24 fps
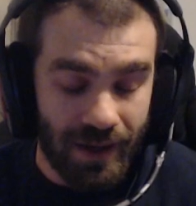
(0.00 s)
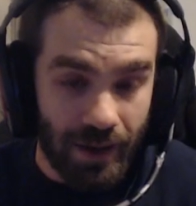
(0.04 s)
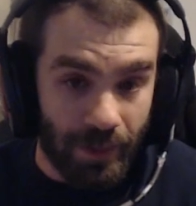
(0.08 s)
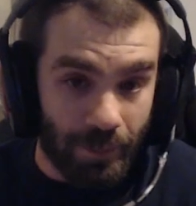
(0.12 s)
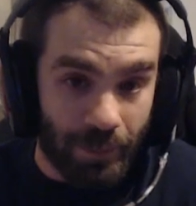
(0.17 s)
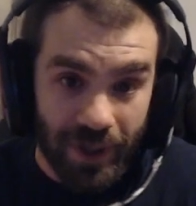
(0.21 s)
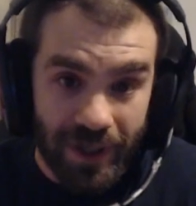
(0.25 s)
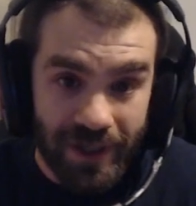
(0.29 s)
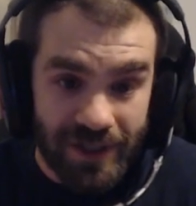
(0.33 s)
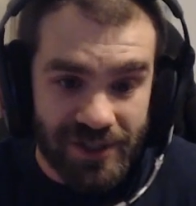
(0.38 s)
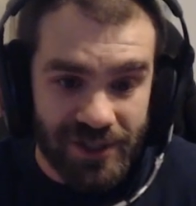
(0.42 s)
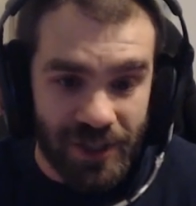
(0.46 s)

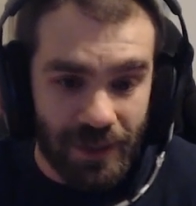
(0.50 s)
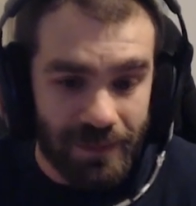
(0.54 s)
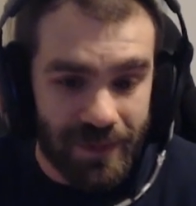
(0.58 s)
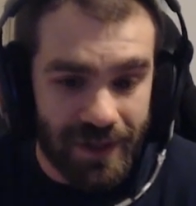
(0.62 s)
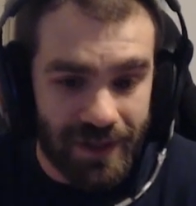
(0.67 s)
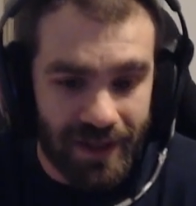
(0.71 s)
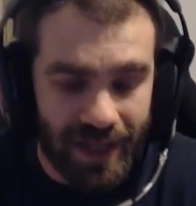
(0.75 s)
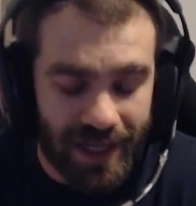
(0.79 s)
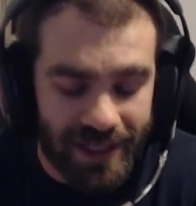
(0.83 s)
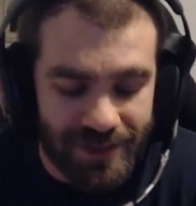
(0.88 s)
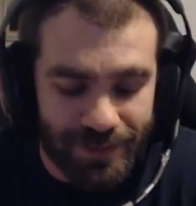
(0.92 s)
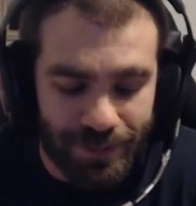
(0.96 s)
but it's
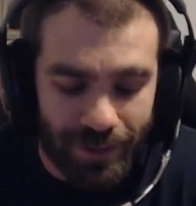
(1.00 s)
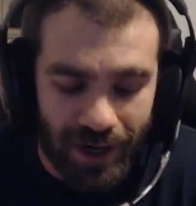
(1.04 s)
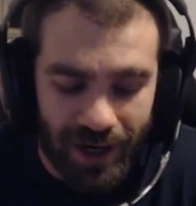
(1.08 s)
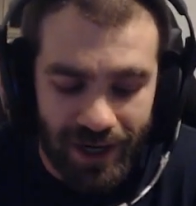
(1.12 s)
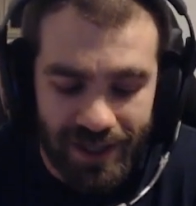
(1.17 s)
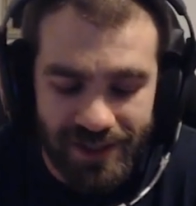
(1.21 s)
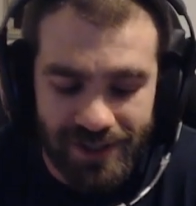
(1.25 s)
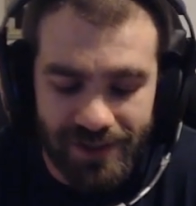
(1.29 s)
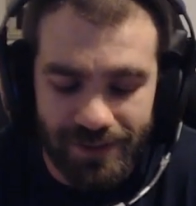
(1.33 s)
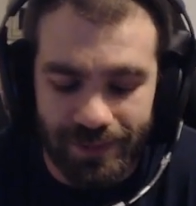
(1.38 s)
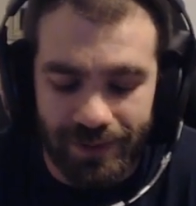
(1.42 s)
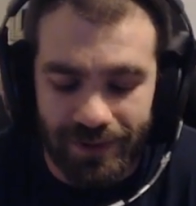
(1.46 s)
something that's
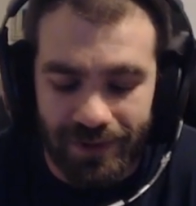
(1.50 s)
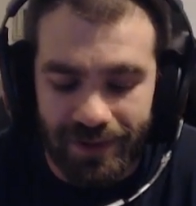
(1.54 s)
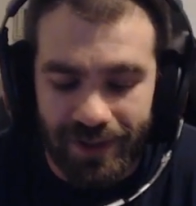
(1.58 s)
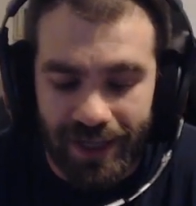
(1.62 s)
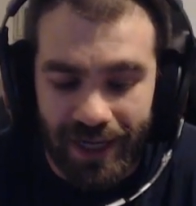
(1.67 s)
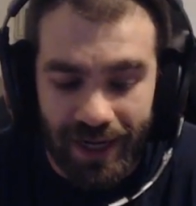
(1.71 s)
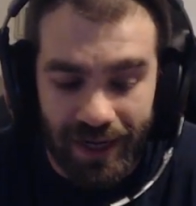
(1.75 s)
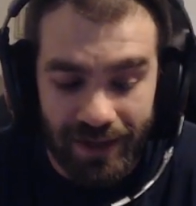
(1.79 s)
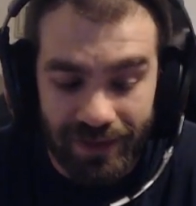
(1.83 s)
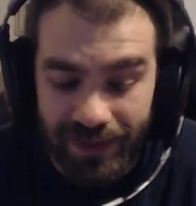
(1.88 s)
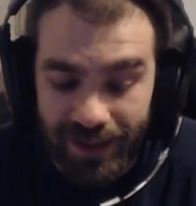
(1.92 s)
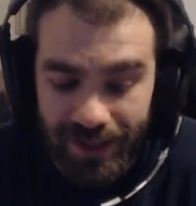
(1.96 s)
possible.
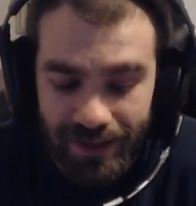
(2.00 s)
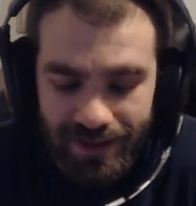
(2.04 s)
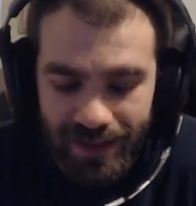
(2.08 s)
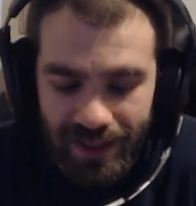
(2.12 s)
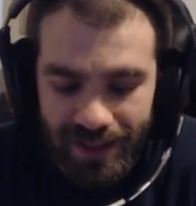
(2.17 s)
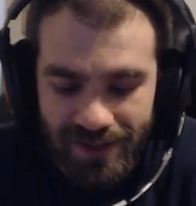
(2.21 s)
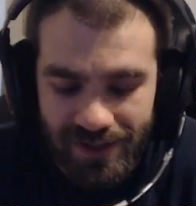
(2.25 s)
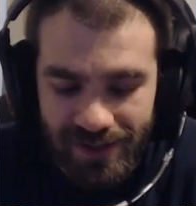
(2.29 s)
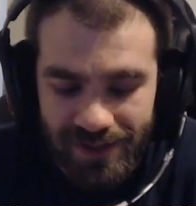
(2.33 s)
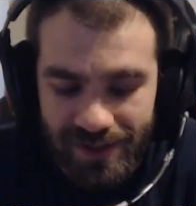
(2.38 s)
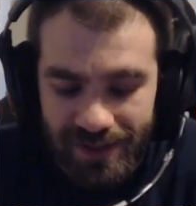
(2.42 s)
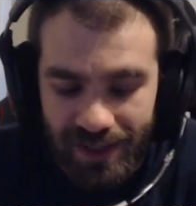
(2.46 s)
And I think
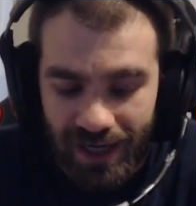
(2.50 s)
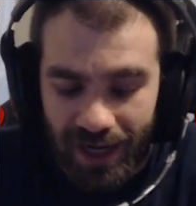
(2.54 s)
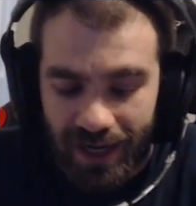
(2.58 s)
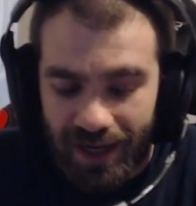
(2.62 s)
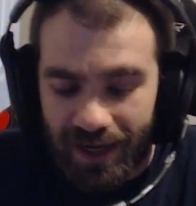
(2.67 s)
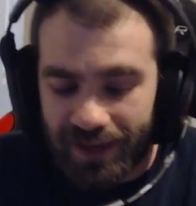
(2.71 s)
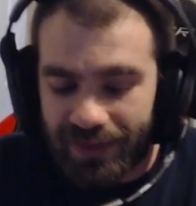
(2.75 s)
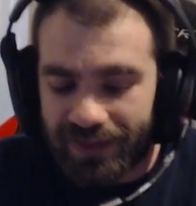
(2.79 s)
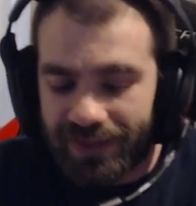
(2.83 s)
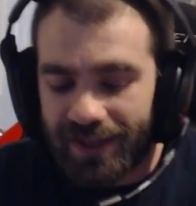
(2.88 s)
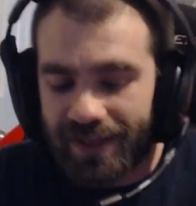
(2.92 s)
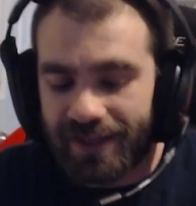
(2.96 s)

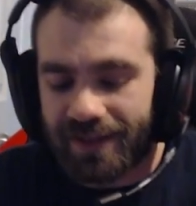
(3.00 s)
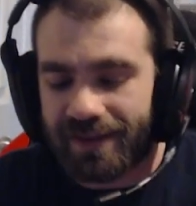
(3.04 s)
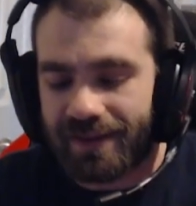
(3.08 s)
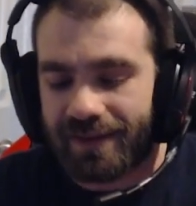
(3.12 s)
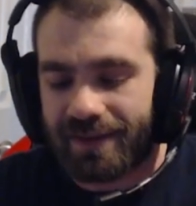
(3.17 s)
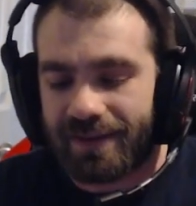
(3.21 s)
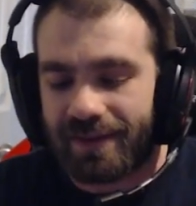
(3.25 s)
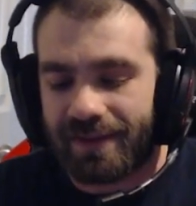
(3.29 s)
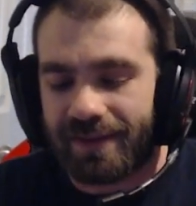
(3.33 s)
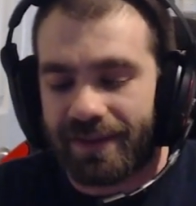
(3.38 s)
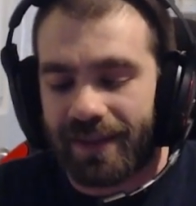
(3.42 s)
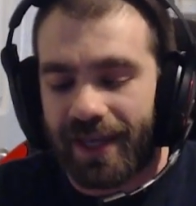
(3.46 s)

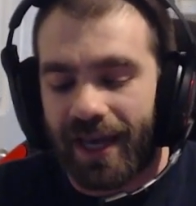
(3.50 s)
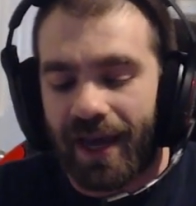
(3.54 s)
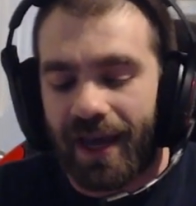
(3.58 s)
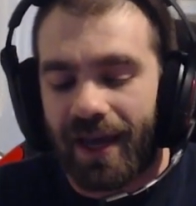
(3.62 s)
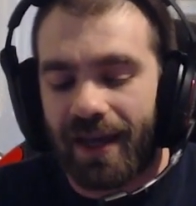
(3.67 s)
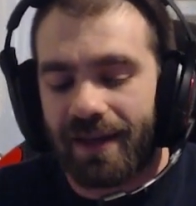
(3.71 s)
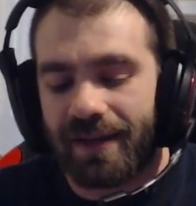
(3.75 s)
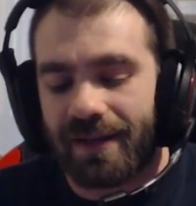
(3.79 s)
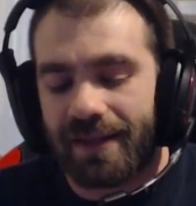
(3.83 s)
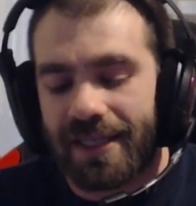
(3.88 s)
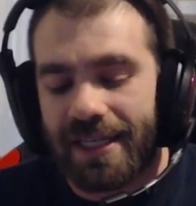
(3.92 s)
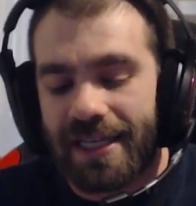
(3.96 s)

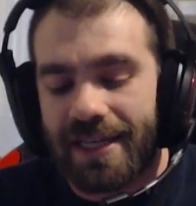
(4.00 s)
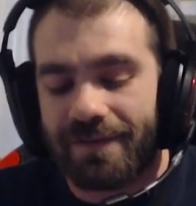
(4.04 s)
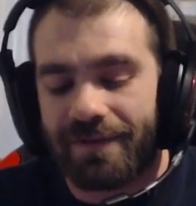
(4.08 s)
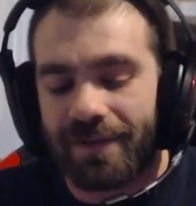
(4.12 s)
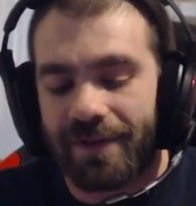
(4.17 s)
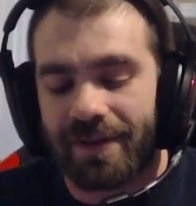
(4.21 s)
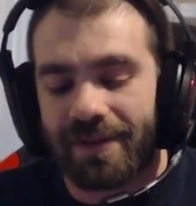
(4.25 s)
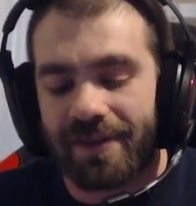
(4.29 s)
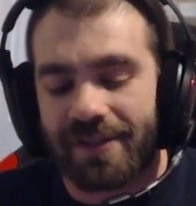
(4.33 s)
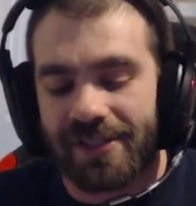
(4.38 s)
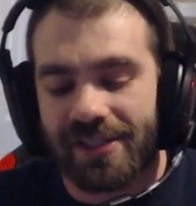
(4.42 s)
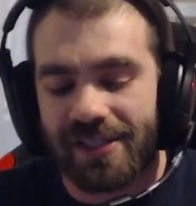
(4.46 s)
that
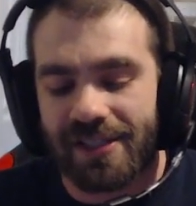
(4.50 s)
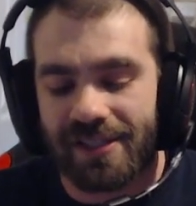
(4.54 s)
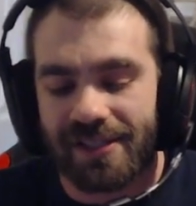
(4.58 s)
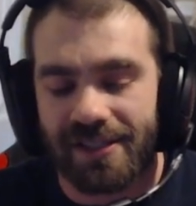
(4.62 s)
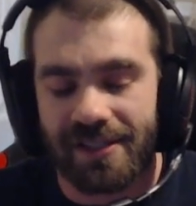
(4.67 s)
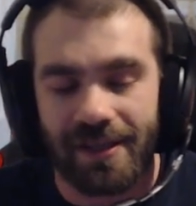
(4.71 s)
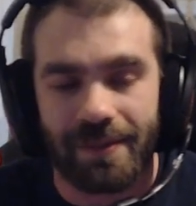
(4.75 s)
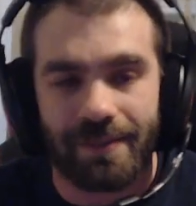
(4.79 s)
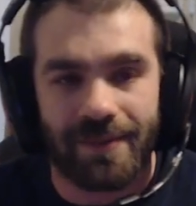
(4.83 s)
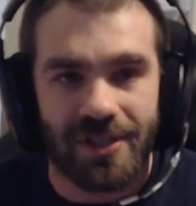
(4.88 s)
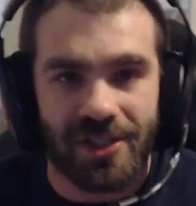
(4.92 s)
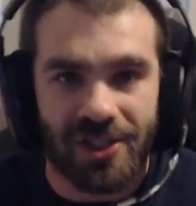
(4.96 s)
even the
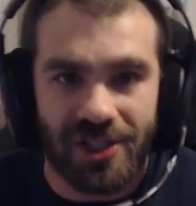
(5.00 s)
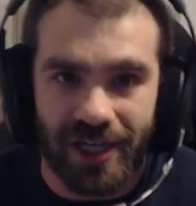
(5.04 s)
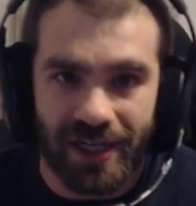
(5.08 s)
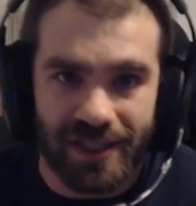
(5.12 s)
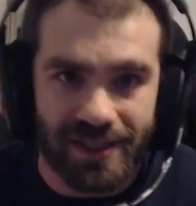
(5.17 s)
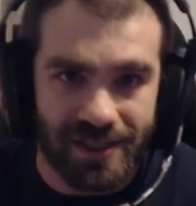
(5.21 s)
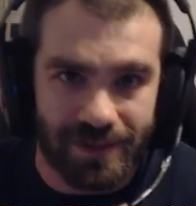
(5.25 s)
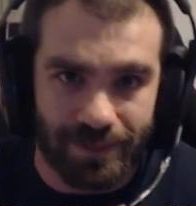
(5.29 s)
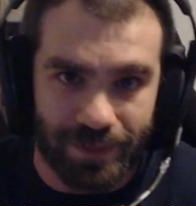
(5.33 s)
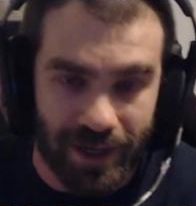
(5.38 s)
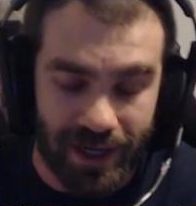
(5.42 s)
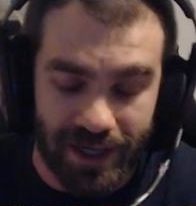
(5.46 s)
slimmest
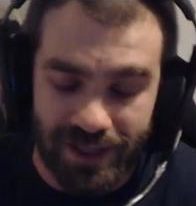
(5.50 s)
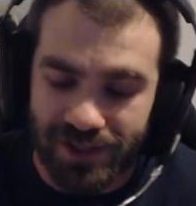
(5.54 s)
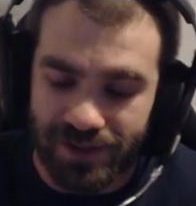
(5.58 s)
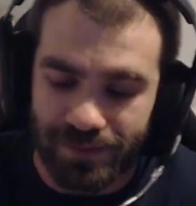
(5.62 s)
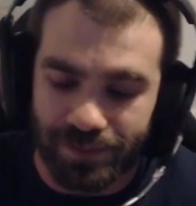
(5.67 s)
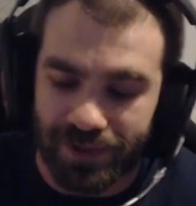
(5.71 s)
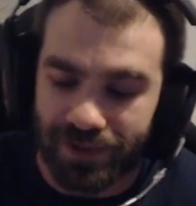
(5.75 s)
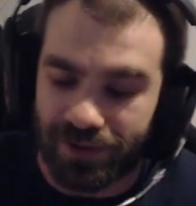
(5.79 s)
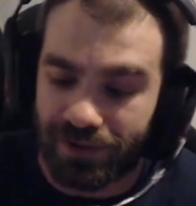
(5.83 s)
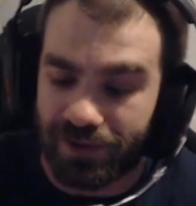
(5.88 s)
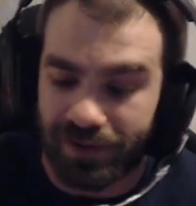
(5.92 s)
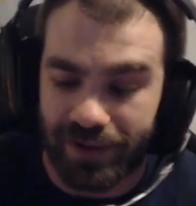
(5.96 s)
chance of
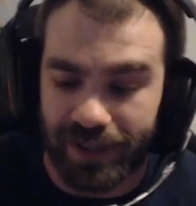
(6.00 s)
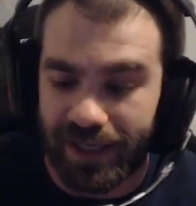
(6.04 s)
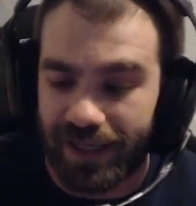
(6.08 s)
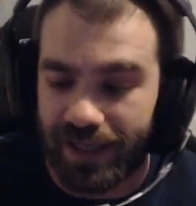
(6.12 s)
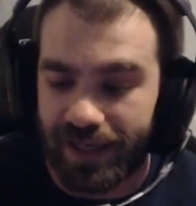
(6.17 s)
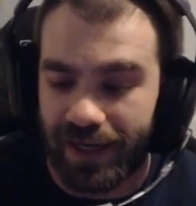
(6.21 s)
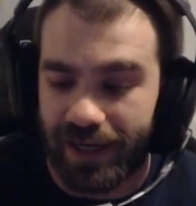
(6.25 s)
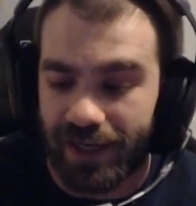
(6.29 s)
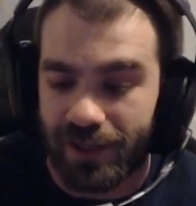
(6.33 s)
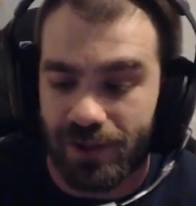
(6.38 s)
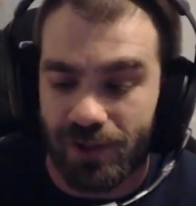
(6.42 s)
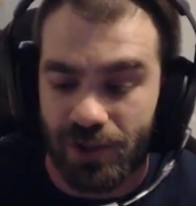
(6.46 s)

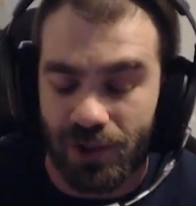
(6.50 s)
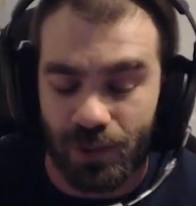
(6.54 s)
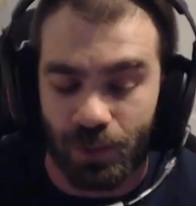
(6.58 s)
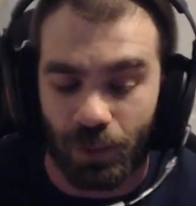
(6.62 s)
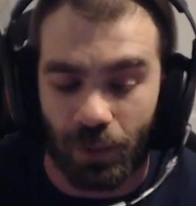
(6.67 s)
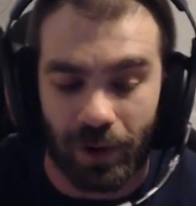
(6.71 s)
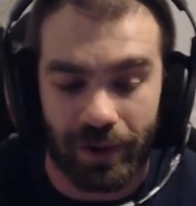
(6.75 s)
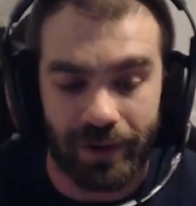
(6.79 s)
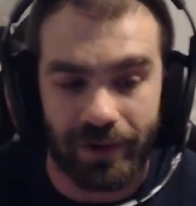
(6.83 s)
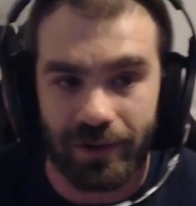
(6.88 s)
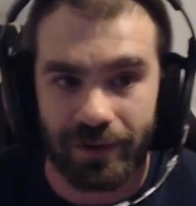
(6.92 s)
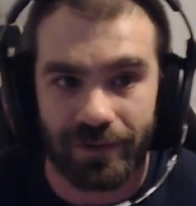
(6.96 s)
possibility is just
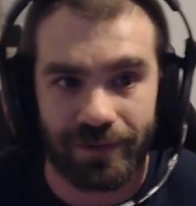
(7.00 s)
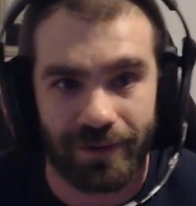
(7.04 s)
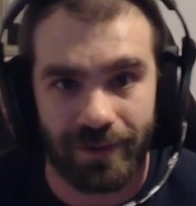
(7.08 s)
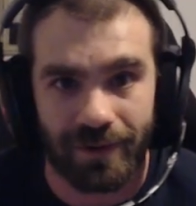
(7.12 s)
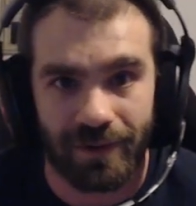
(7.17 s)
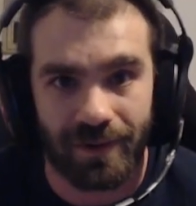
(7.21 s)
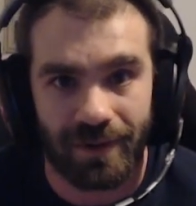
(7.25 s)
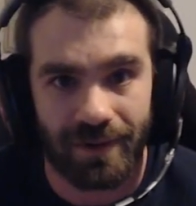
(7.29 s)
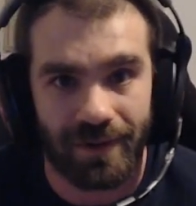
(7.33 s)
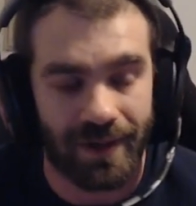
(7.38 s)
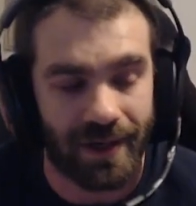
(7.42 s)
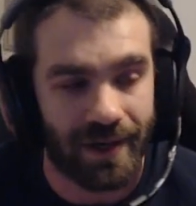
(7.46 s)

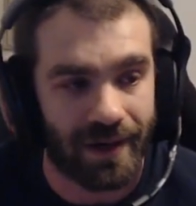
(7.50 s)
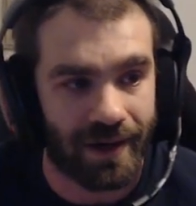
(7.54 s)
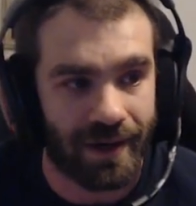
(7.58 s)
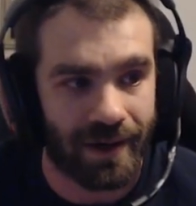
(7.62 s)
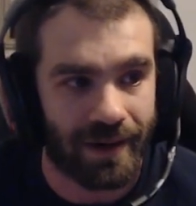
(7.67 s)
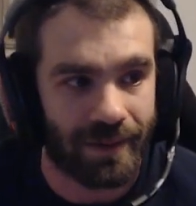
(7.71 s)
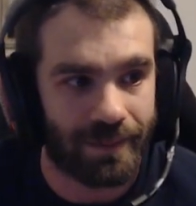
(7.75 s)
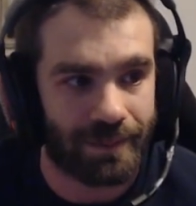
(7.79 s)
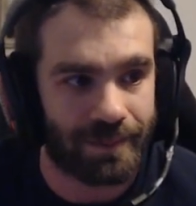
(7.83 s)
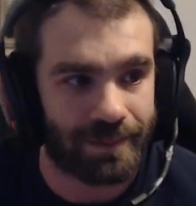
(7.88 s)
wonderful. I